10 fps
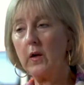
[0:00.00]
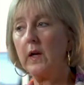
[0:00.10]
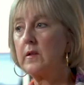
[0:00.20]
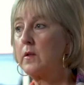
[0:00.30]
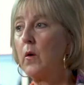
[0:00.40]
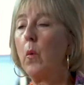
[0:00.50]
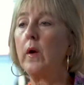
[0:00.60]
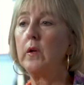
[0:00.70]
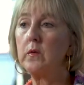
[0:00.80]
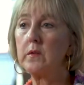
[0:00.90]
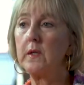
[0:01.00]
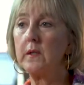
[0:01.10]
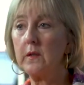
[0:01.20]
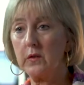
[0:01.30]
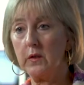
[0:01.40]
okay, so what you see
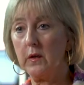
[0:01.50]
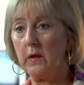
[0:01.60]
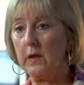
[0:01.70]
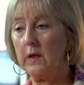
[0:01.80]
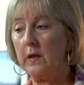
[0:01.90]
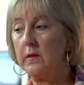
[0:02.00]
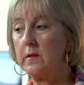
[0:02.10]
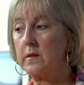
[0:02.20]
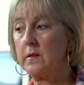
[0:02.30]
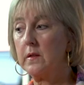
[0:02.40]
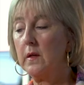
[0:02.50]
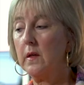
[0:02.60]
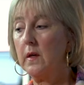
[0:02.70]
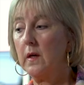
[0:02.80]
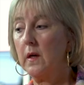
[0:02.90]
this year is
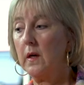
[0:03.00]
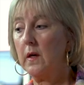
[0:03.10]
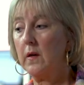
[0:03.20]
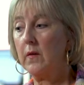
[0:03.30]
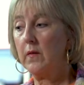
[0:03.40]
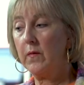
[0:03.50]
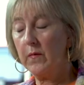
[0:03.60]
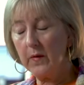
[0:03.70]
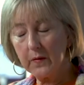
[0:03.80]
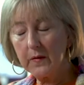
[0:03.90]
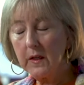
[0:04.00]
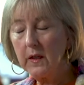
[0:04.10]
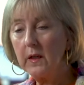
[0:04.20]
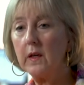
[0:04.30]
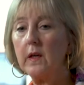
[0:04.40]

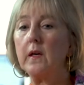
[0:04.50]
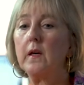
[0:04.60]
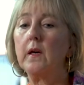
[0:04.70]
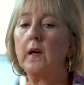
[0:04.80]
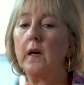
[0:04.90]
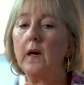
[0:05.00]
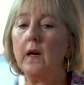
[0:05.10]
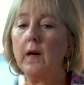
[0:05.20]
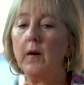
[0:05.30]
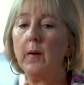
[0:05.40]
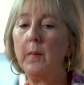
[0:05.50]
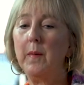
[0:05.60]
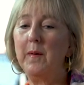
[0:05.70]
50 um,